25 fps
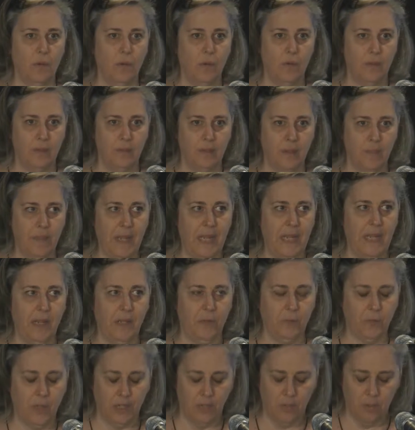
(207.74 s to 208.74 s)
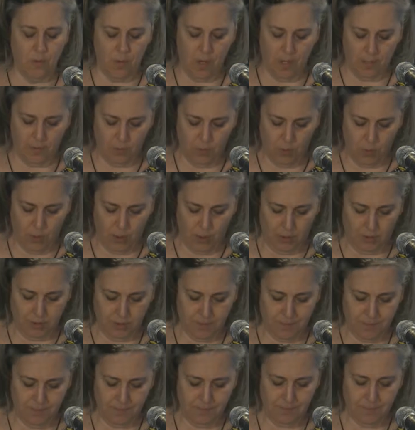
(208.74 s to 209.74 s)
depending on where you are in the world.
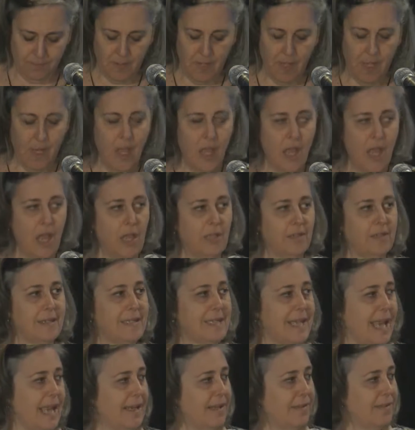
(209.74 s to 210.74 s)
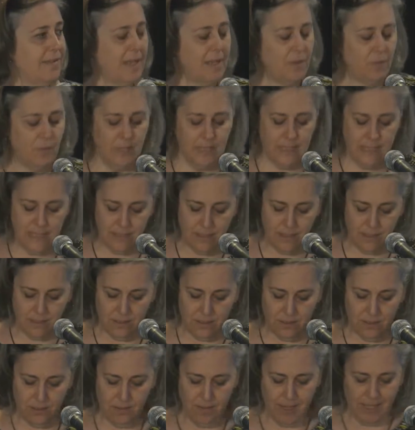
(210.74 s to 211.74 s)
The second thing we need to
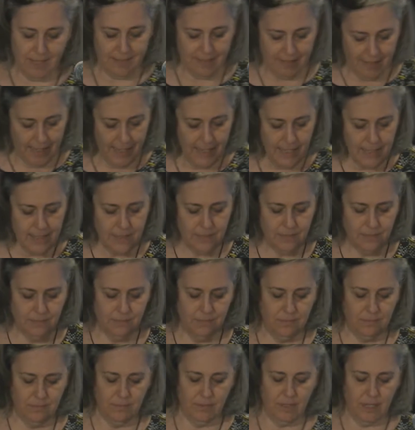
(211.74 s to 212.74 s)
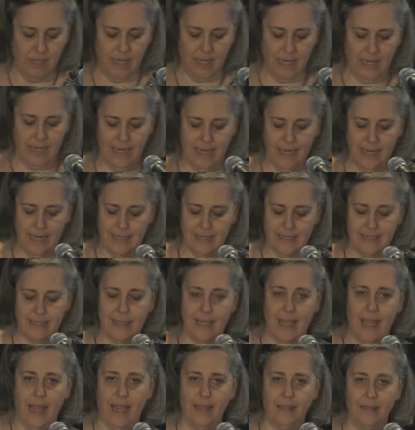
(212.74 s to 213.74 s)
do, I think, is
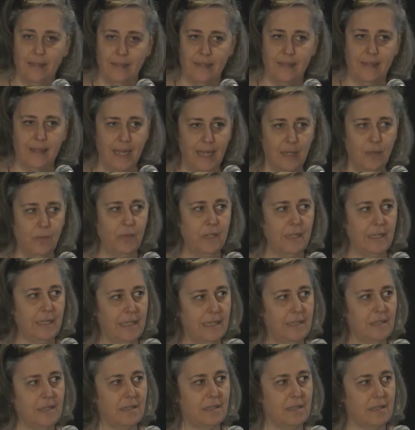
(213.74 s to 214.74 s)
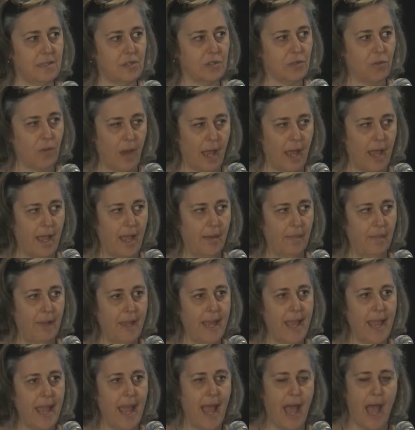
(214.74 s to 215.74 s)
we need to describe
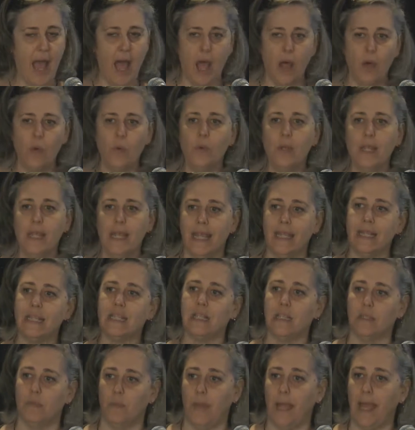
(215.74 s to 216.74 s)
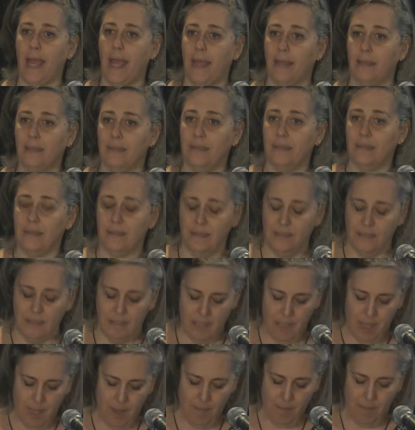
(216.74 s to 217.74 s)
how we expect
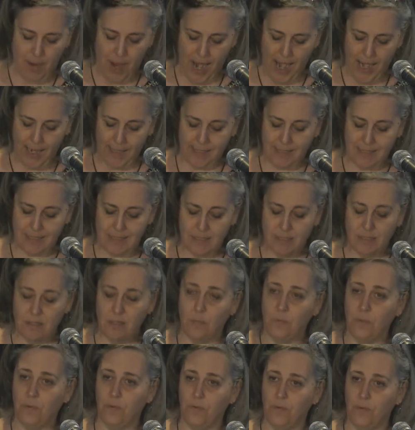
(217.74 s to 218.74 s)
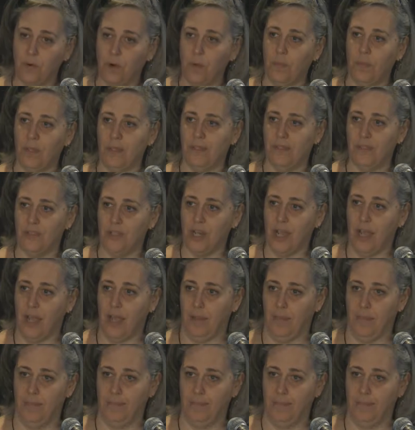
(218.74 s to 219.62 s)
pilots to perform on the job